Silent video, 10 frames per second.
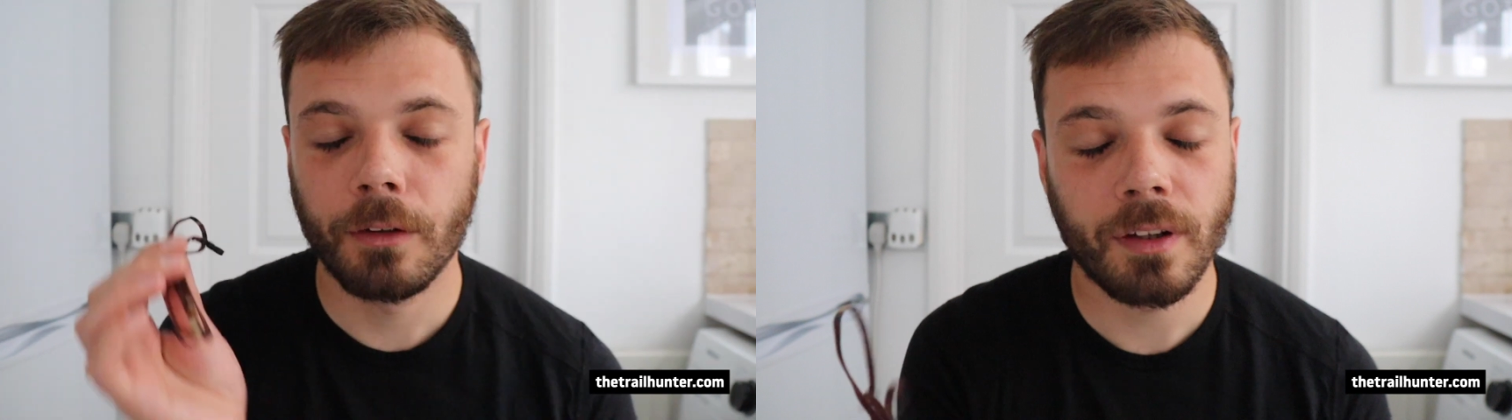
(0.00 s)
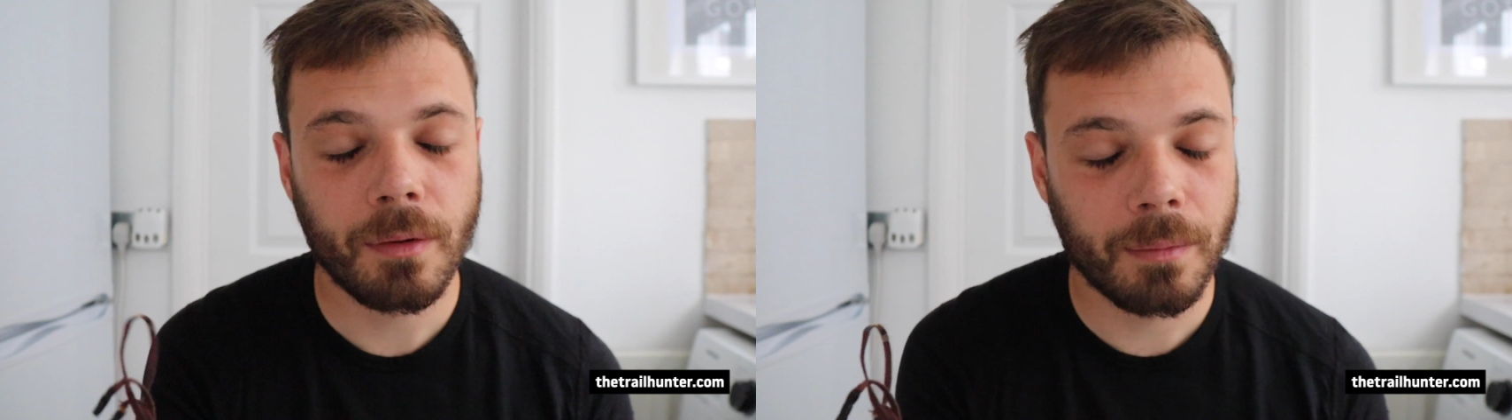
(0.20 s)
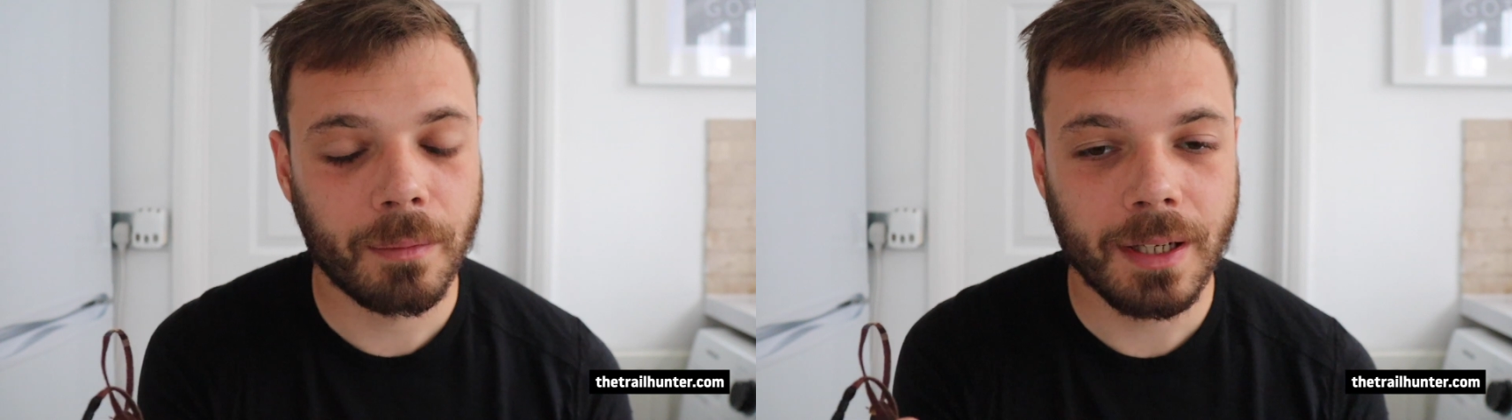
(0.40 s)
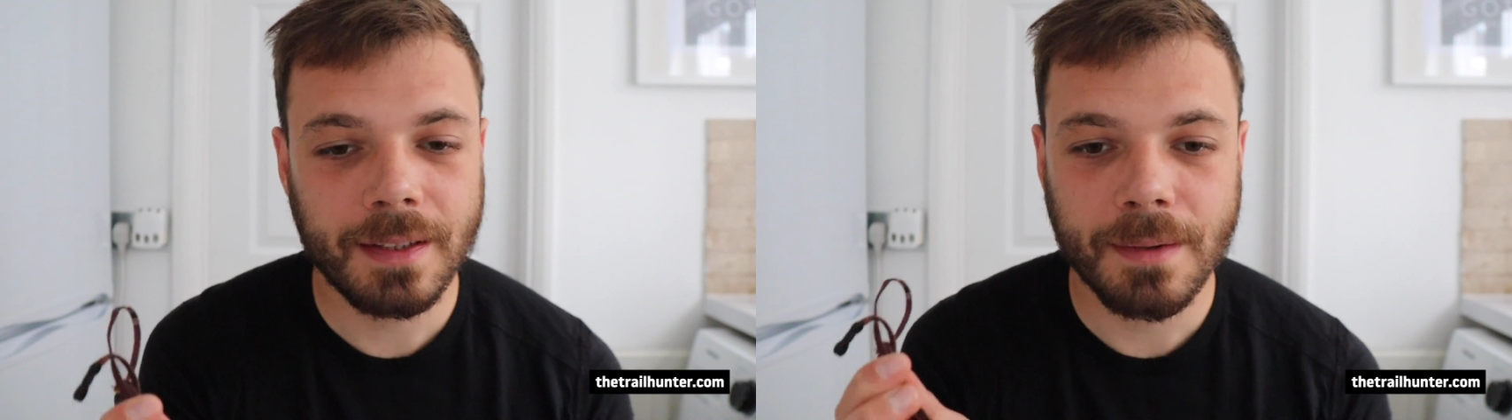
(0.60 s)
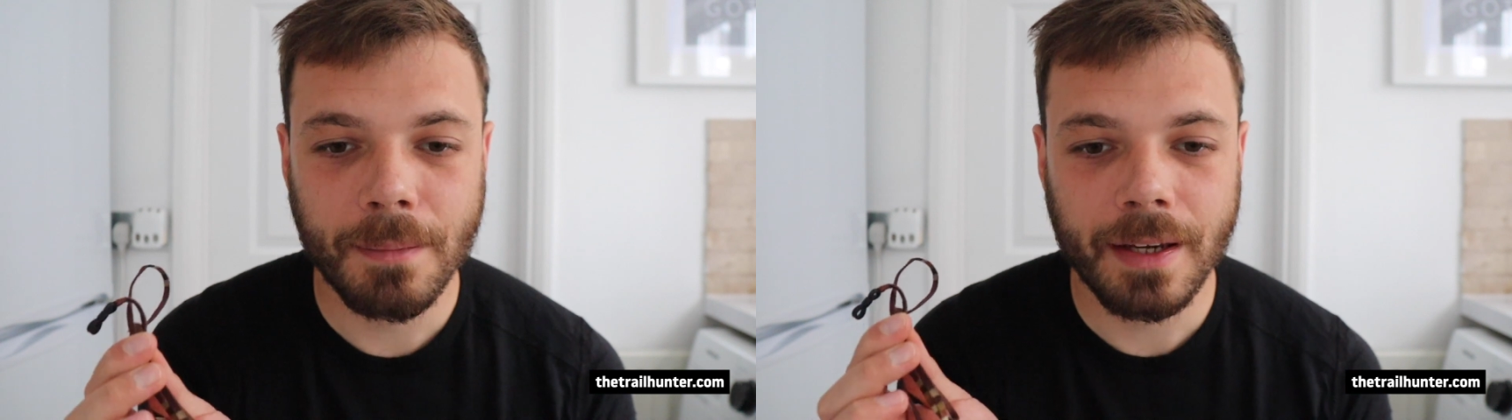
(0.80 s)
Also
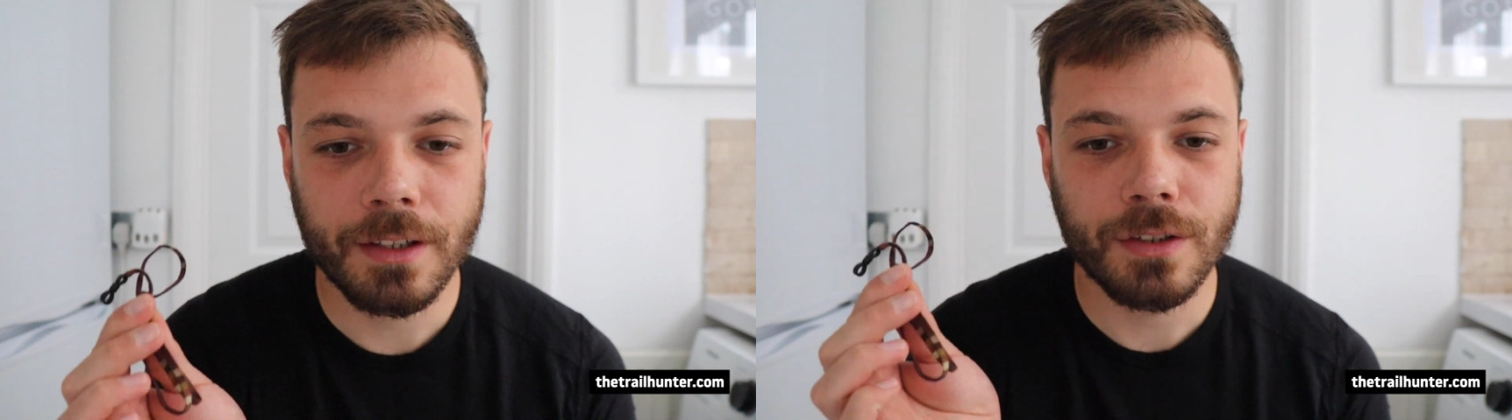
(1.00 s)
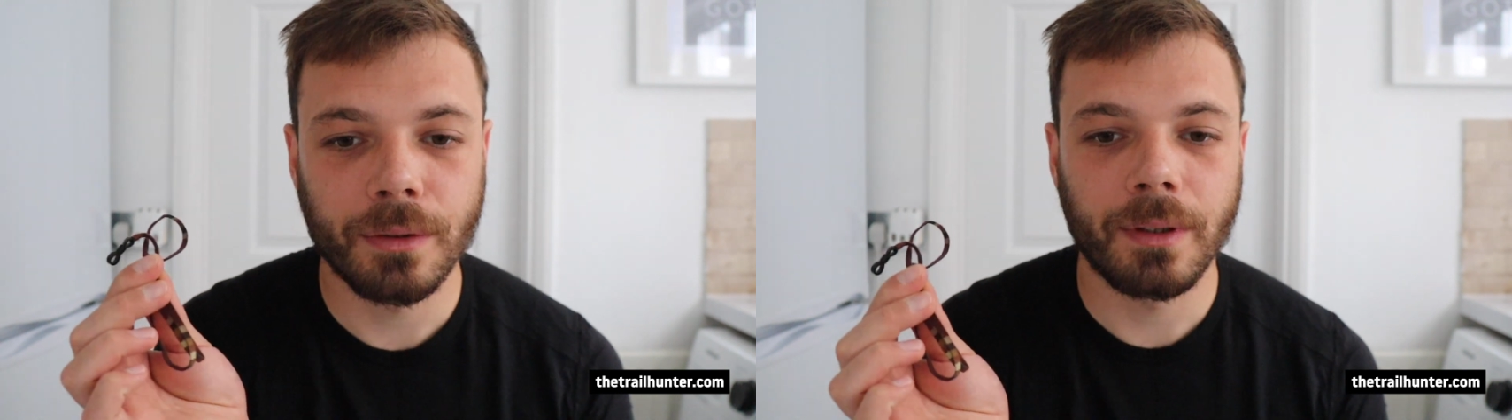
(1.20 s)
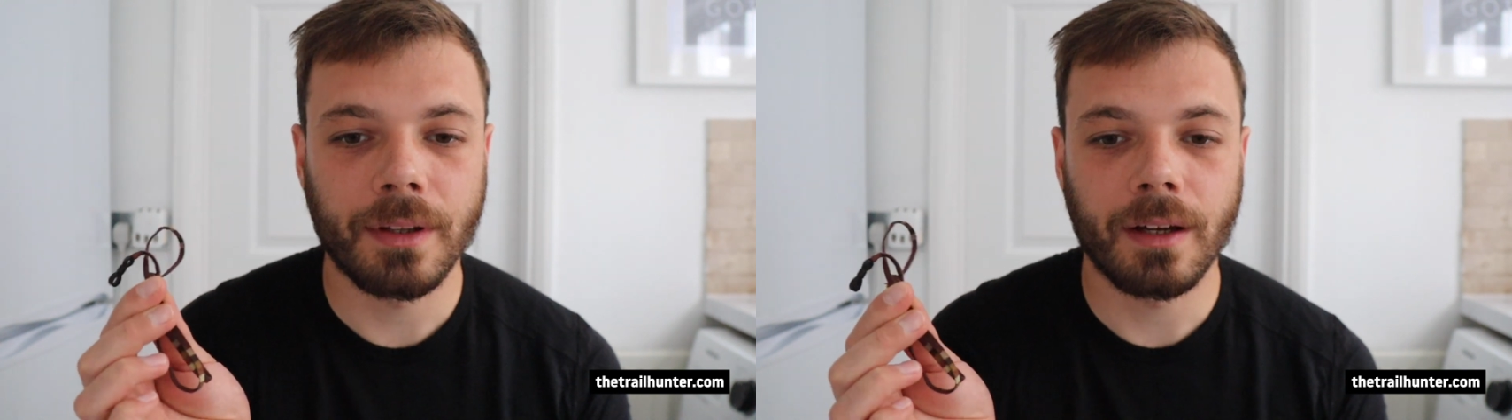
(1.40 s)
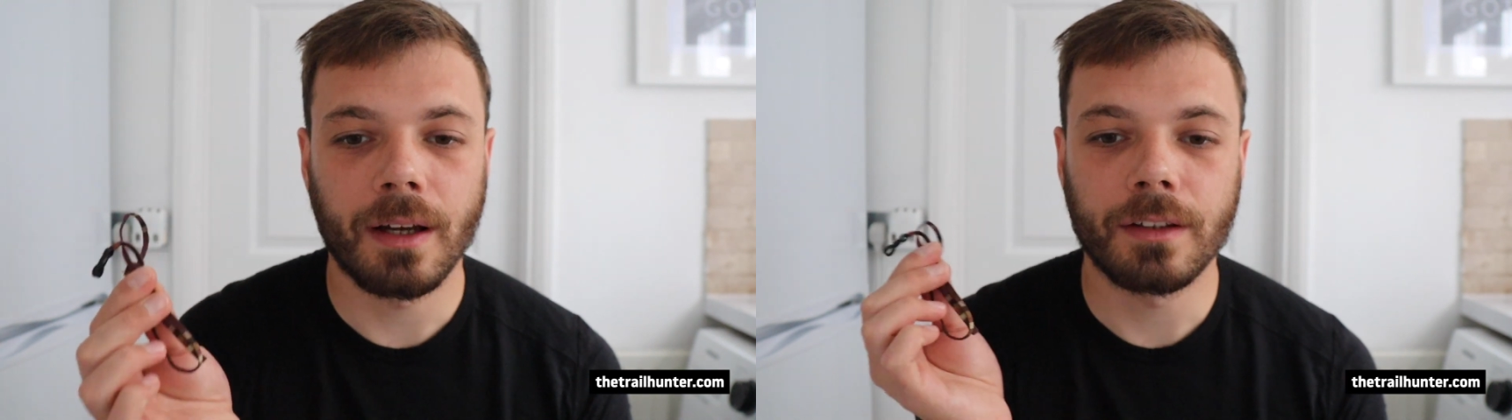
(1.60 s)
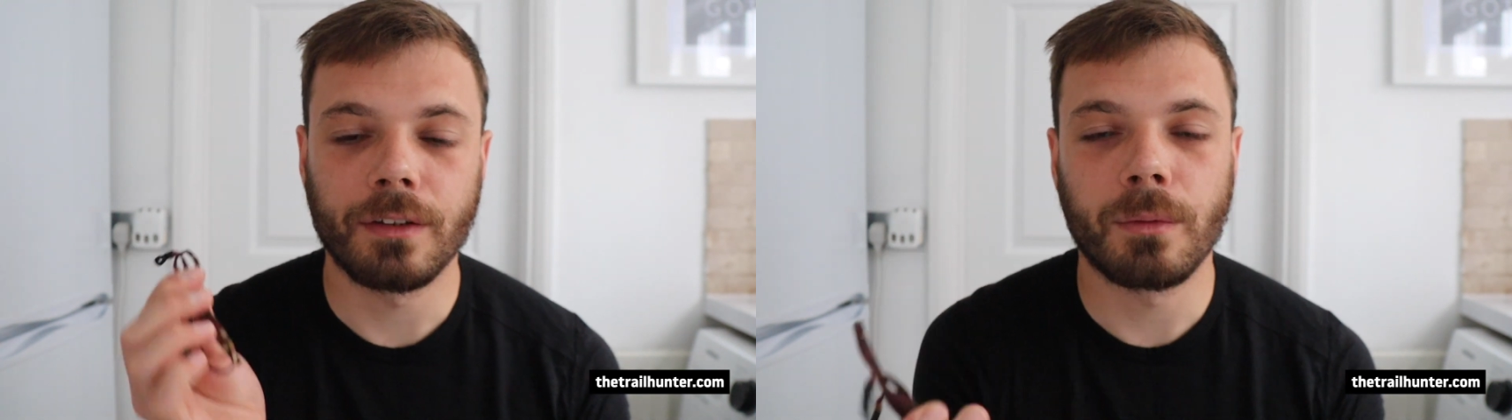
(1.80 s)
wanted to make sure that I could